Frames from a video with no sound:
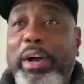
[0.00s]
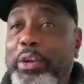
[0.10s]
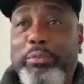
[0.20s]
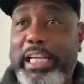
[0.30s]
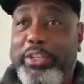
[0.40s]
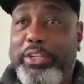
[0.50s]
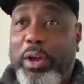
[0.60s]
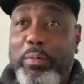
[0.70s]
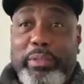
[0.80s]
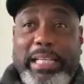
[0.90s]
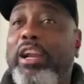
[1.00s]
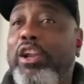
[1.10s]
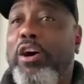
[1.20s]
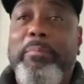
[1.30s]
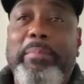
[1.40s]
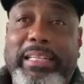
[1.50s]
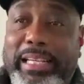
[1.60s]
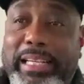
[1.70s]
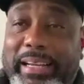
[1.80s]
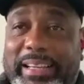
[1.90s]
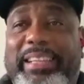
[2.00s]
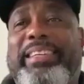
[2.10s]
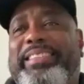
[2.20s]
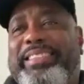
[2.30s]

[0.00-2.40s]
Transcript: wasn't no digital. It was analog back there.